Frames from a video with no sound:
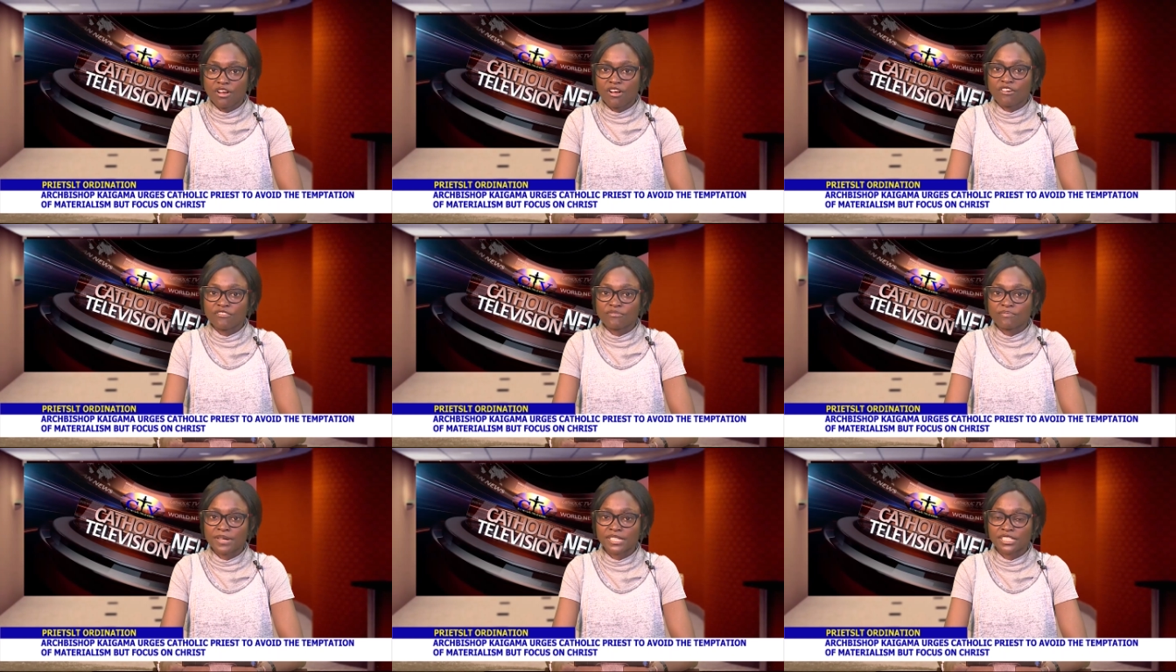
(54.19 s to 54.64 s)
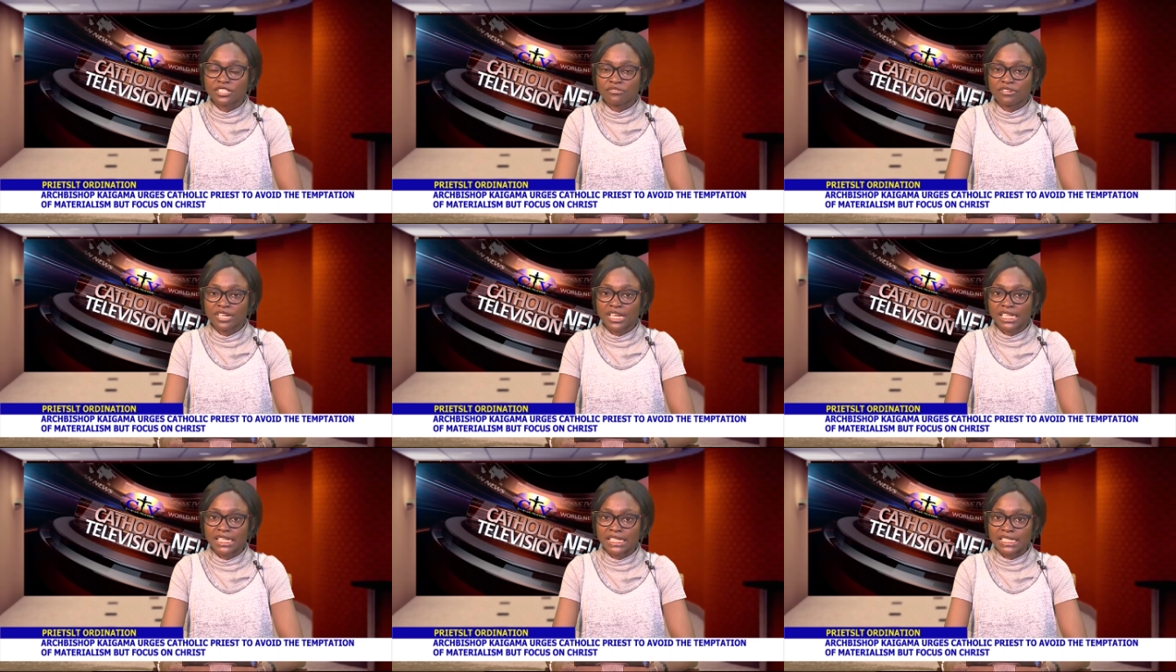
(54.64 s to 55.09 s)
of
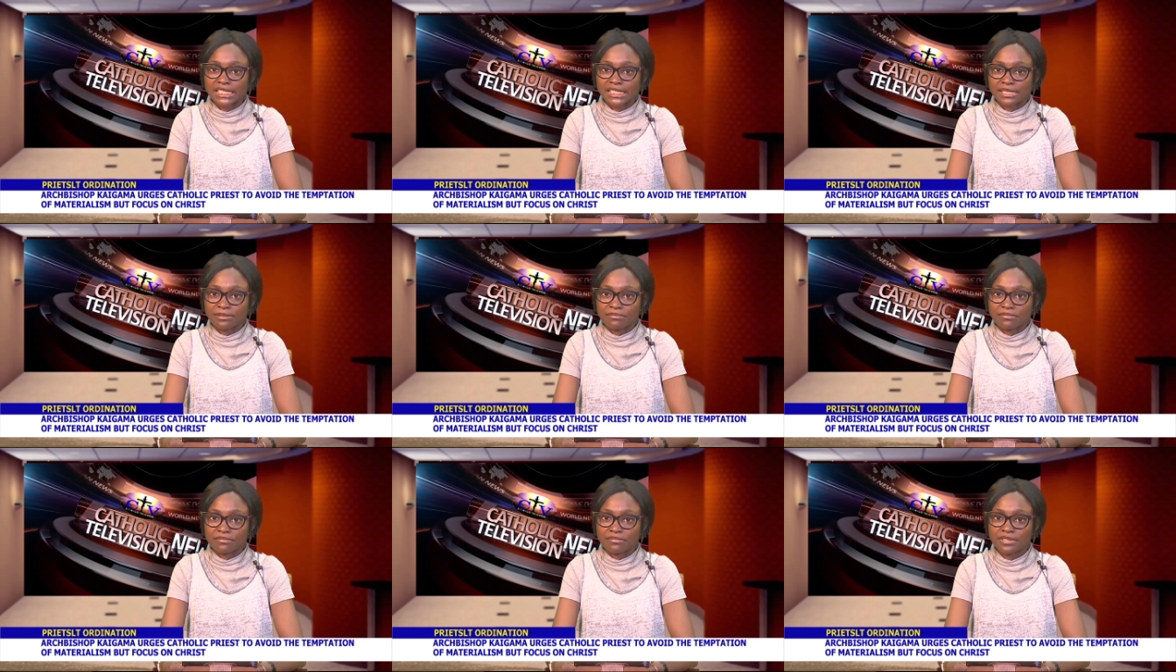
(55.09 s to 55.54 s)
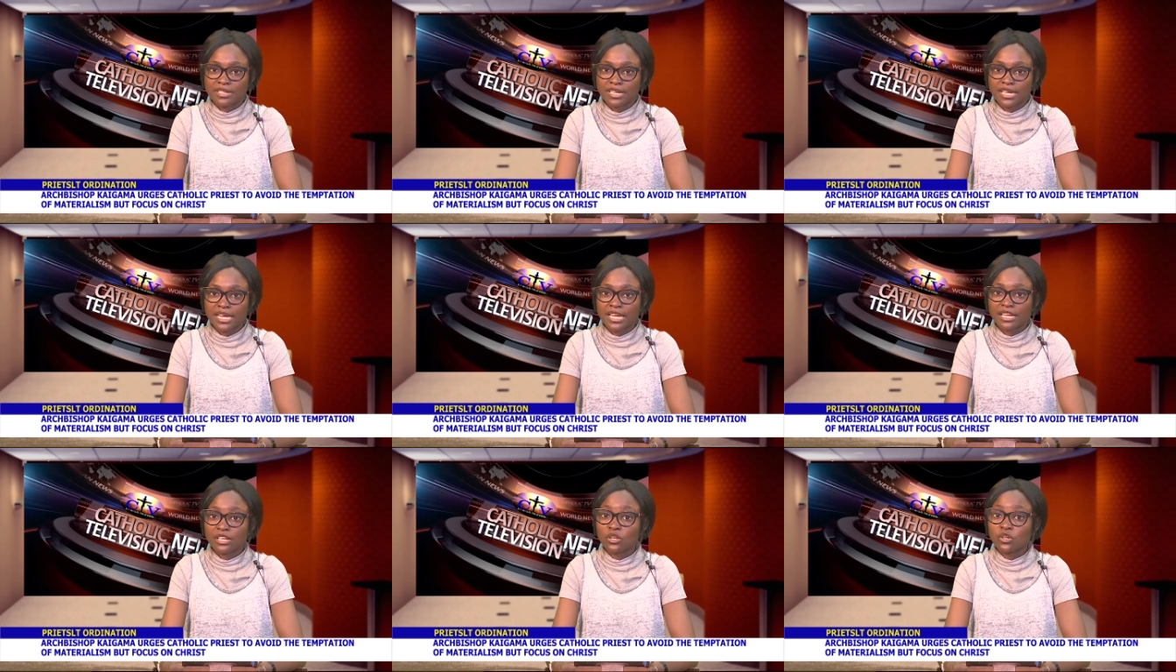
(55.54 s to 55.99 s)
materialism
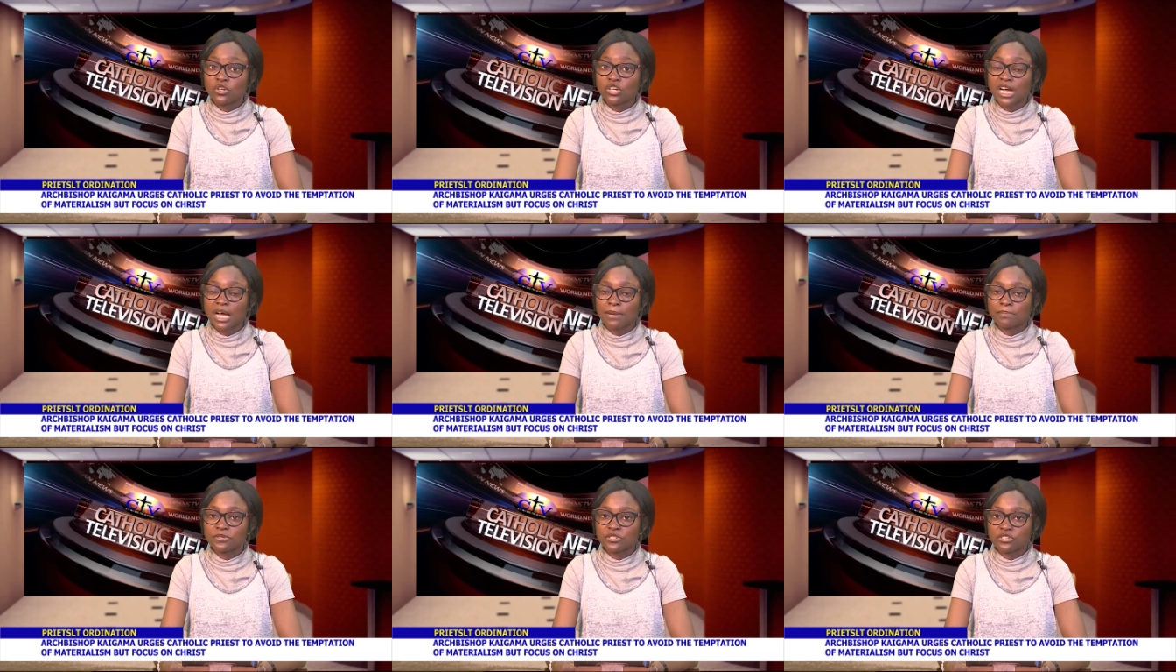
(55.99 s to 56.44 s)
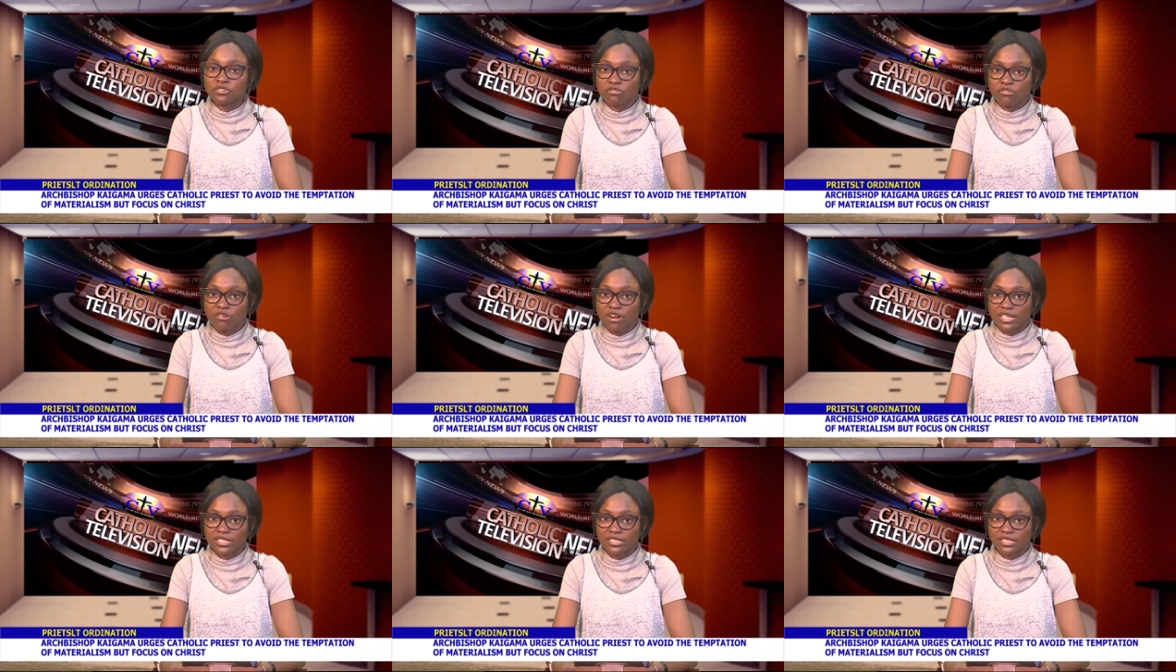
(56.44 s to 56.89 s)
and look up to
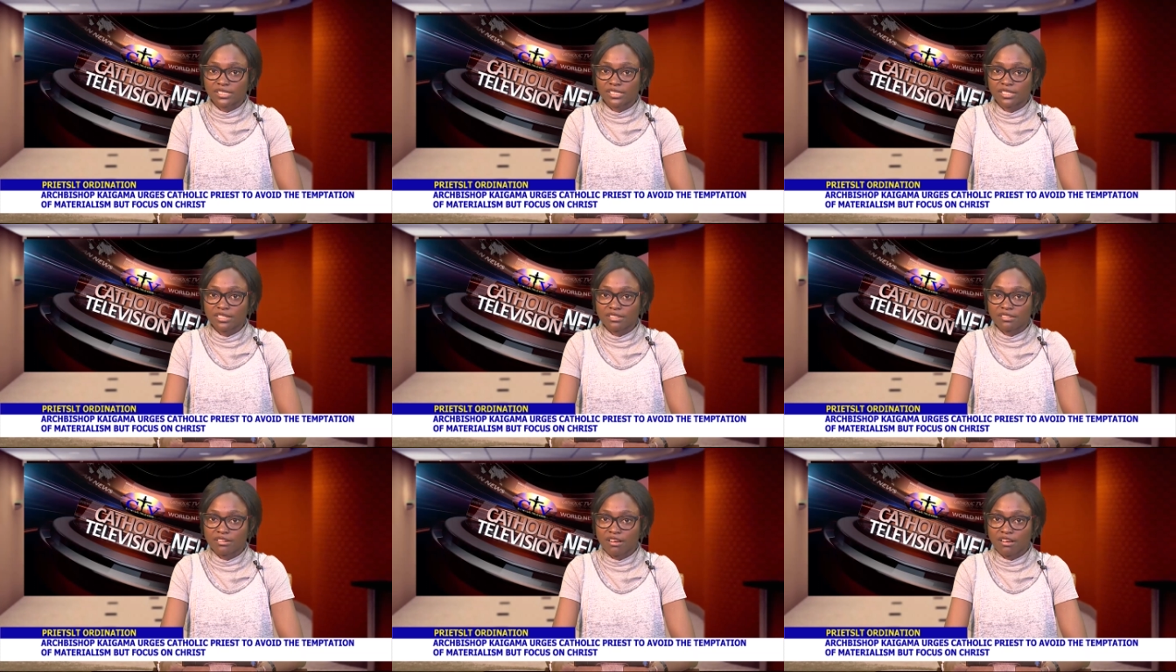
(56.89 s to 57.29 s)
Christ,